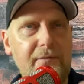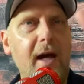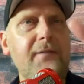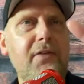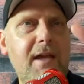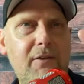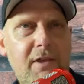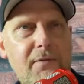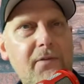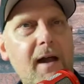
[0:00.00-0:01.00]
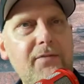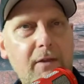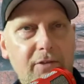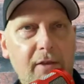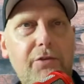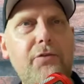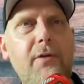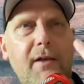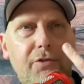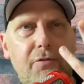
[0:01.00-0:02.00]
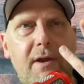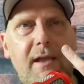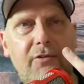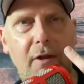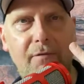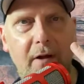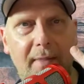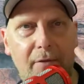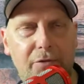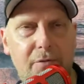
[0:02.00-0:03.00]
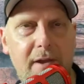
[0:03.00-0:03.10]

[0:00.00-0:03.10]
5 things then, 5 things. That's 3 so far, that's 3.